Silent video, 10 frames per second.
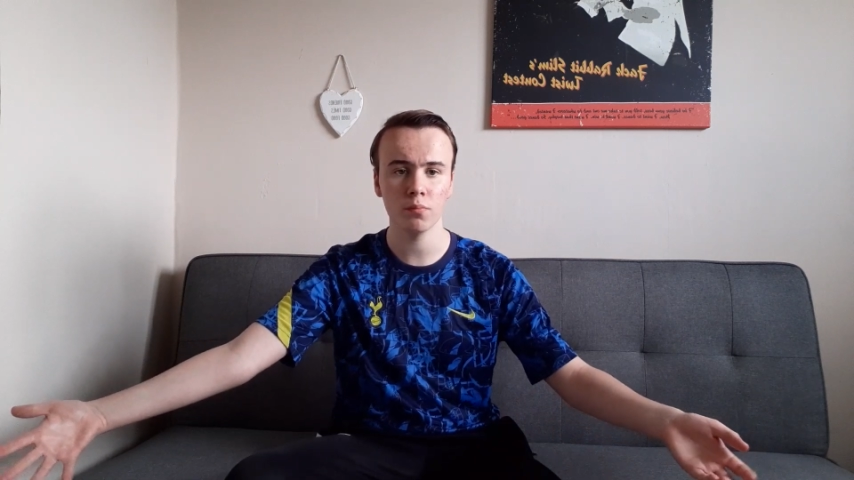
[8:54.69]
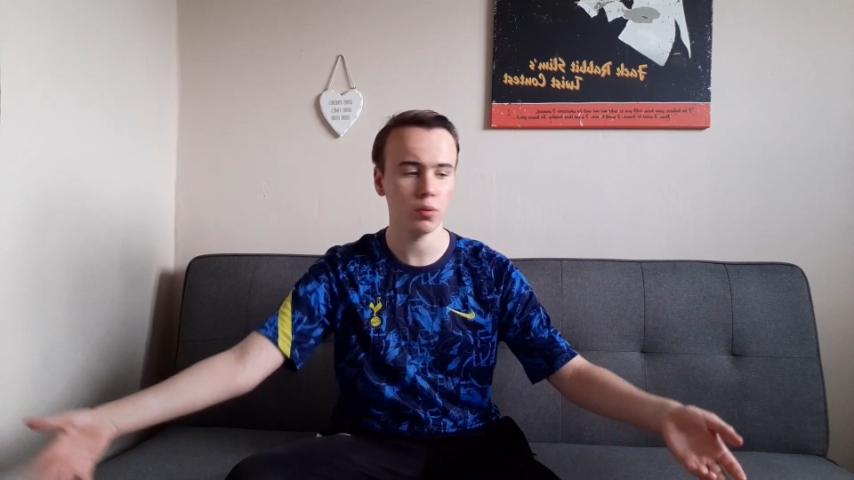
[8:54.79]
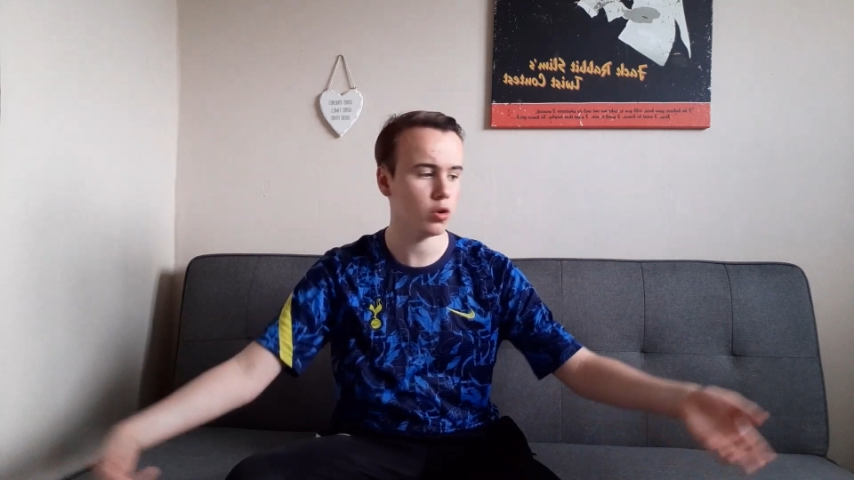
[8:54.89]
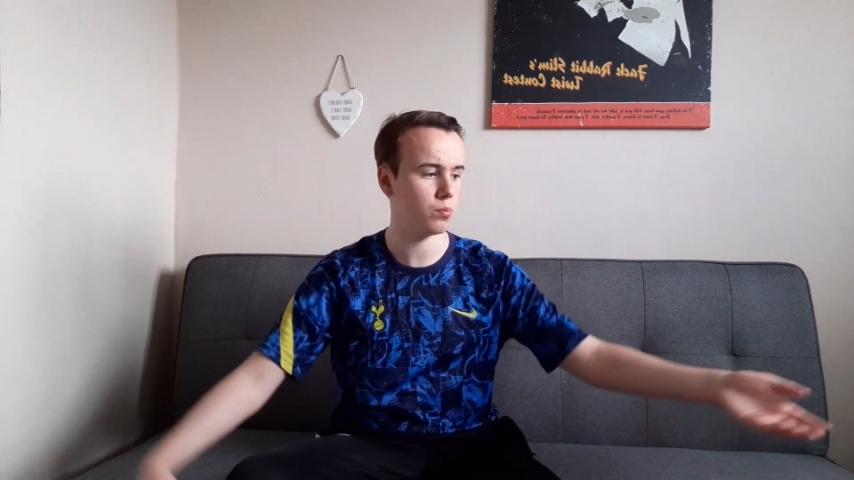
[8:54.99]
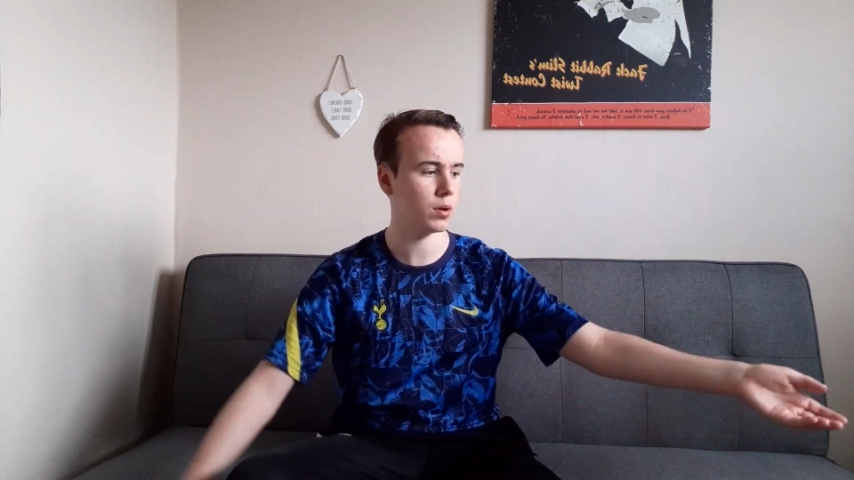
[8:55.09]

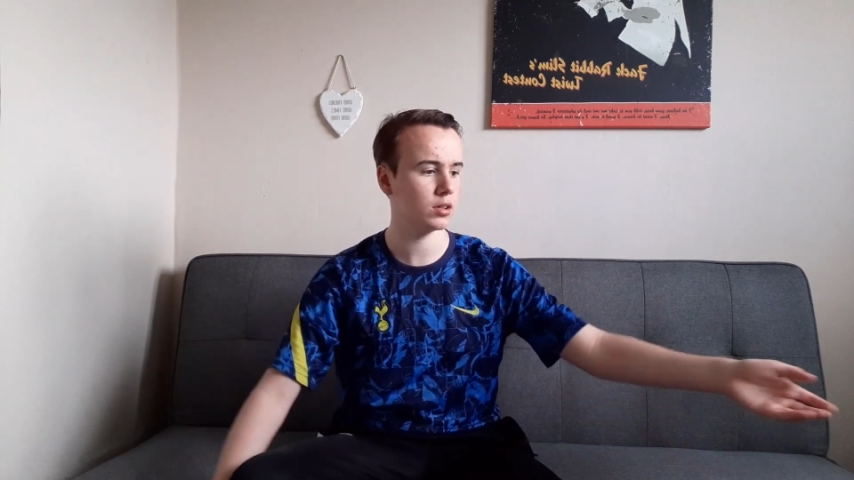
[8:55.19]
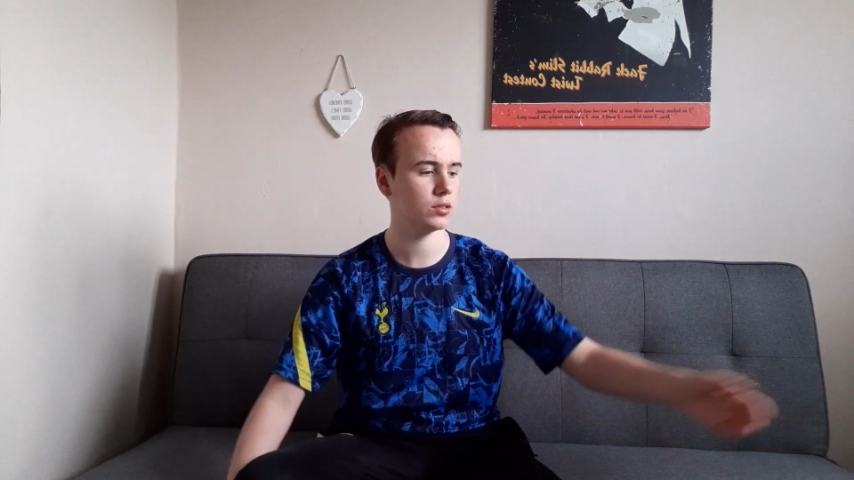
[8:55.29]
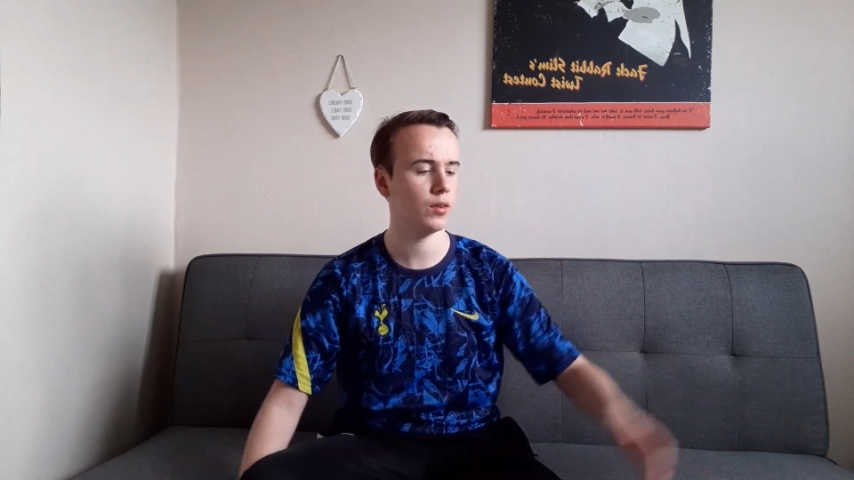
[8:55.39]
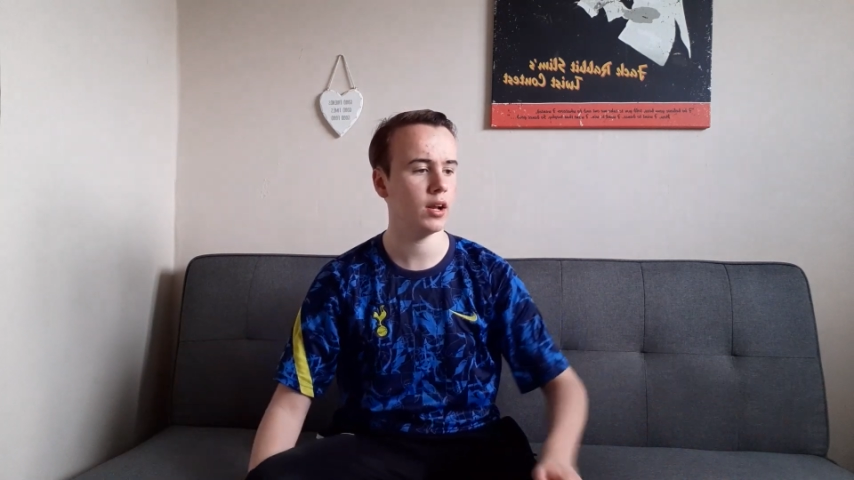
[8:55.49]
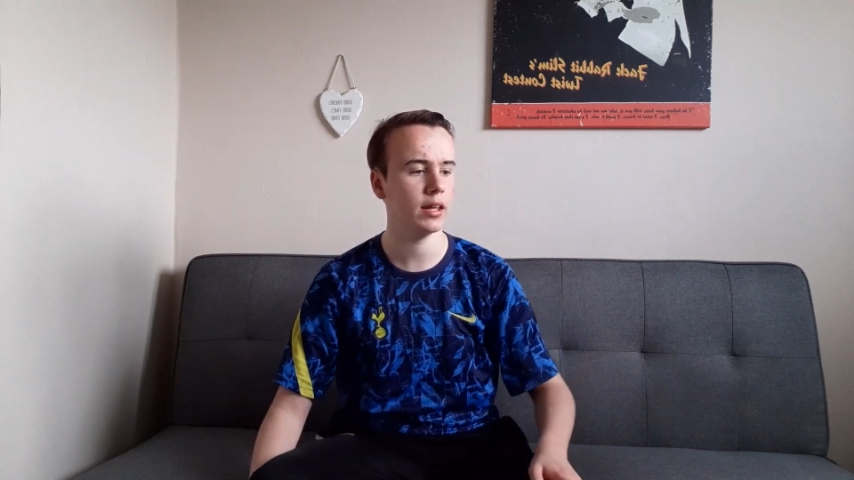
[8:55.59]
Boot because
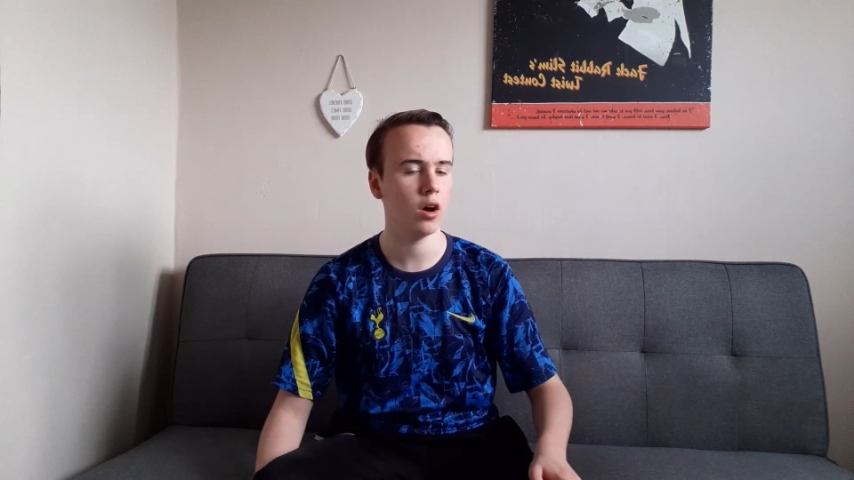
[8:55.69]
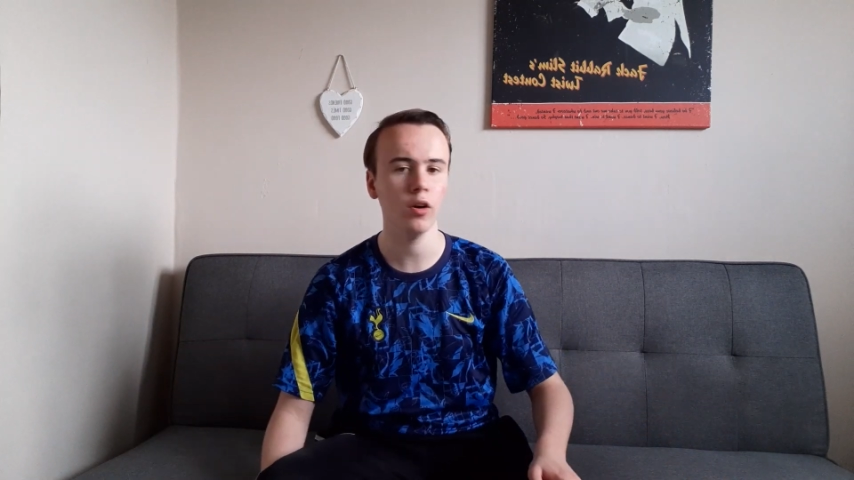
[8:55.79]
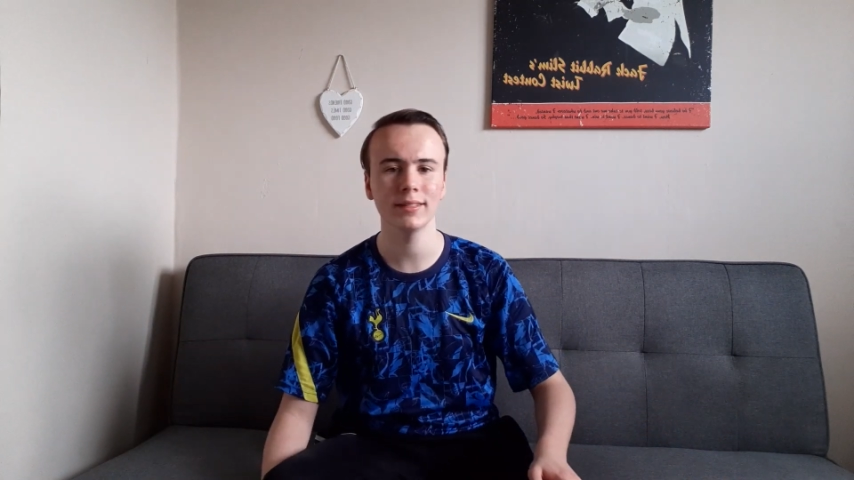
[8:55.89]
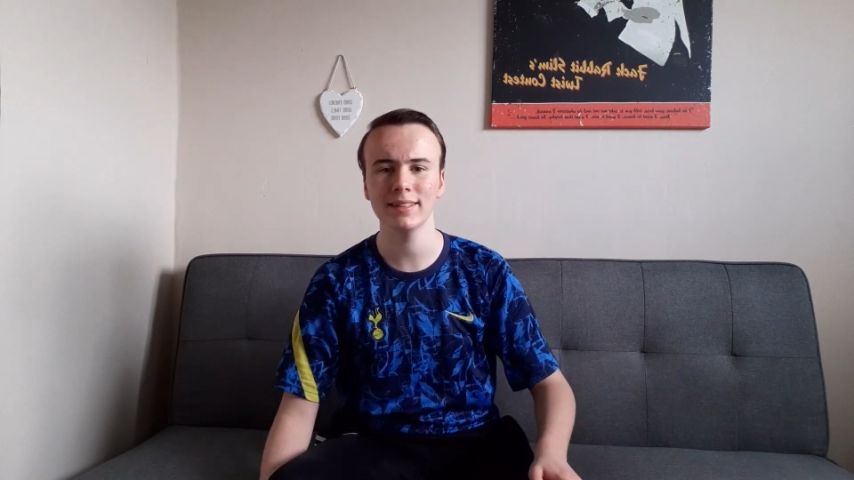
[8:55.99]
of Erling Haaland.